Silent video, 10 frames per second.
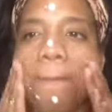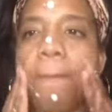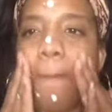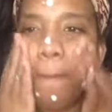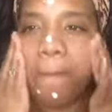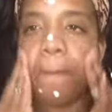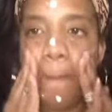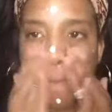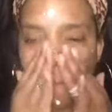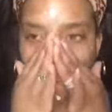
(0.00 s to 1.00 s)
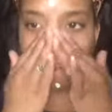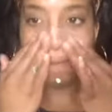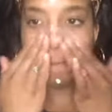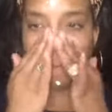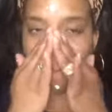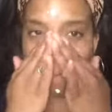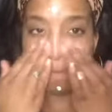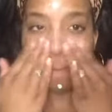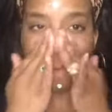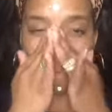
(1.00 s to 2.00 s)
foundations make my
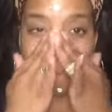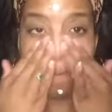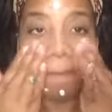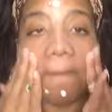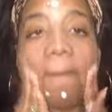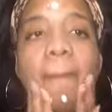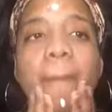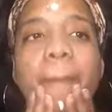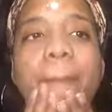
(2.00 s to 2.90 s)
skin oily.